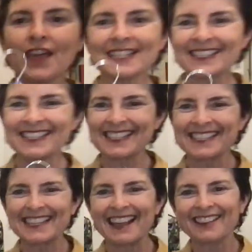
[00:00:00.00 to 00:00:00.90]
that's just
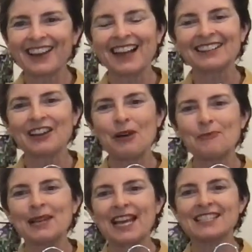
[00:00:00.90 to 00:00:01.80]
another color
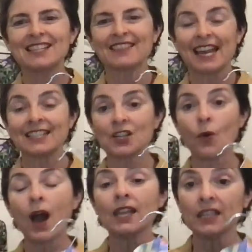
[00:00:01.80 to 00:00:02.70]
combination that is
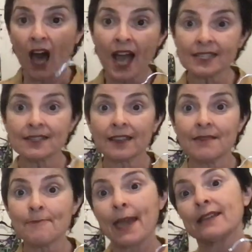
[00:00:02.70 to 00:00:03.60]
quite light
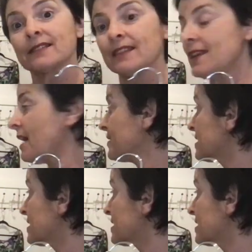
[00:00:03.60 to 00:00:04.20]
compared to the other